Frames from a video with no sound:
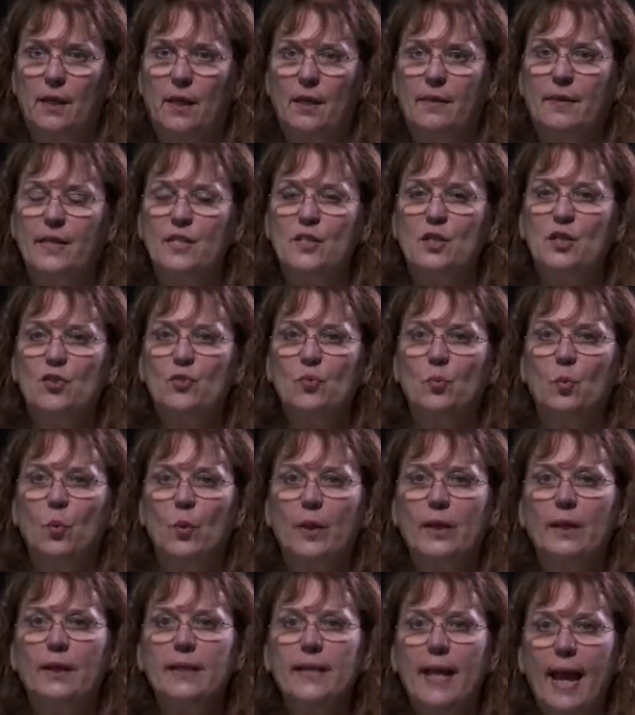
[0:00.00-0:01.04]
This is
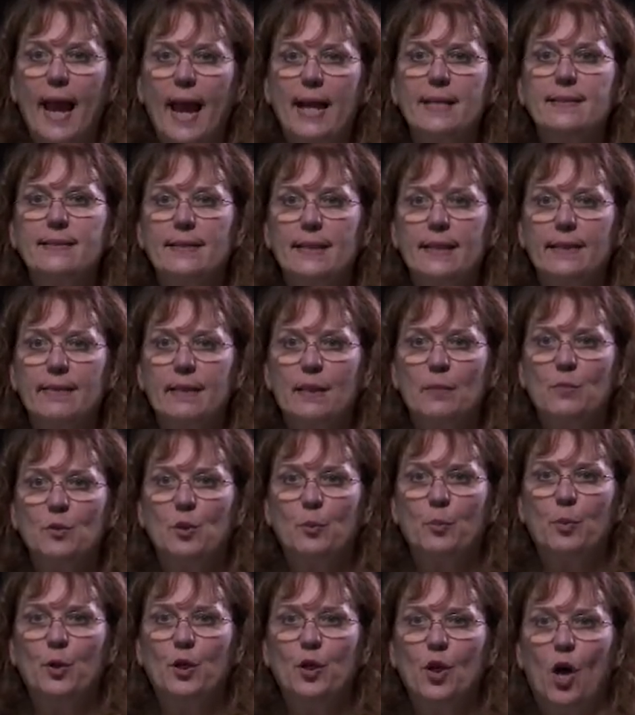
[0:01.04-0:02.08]
really asking them to
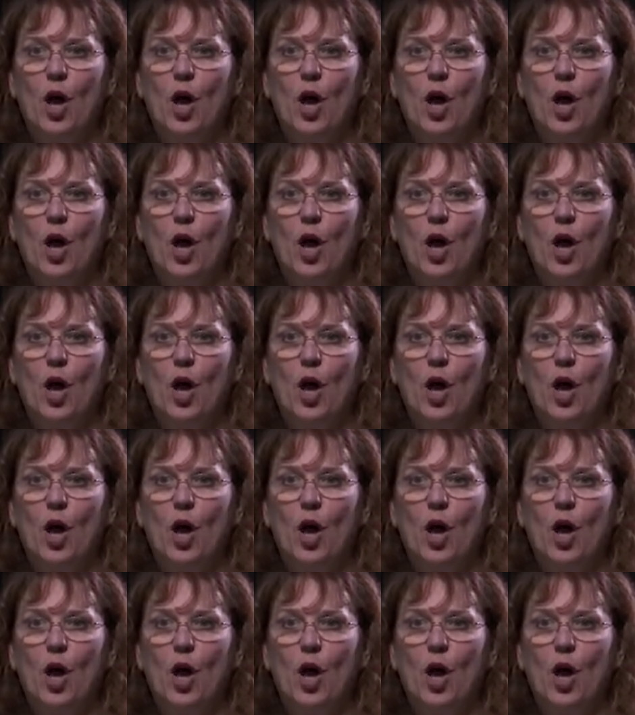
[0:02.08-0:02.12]
put